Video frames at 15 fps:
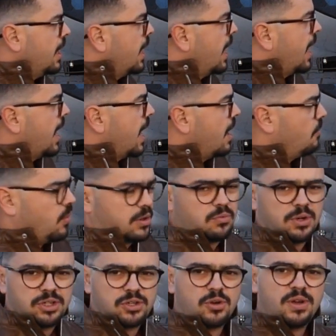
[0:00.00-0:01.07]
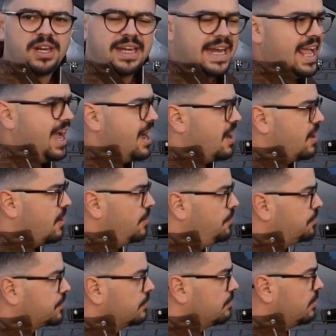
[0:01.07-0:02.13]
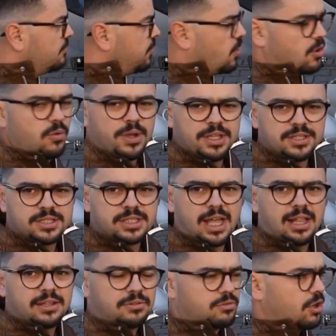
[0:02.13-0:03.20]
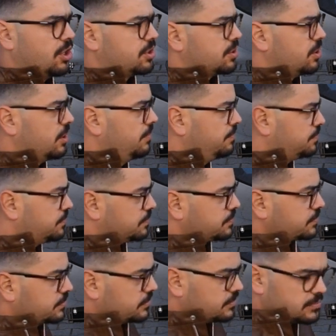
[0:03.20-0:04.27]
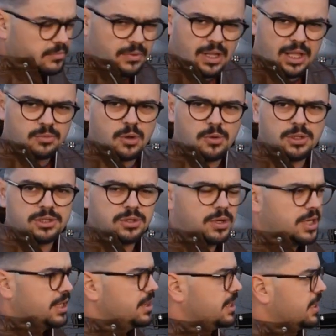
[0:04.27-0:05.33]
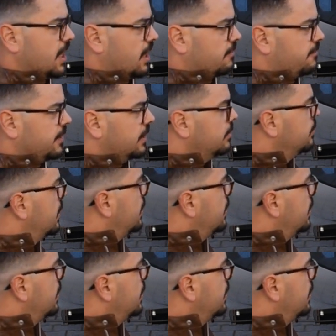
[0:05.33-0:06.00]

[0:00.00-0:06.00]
What we're doing now, before we install the rotor, that we will do it in the airfield,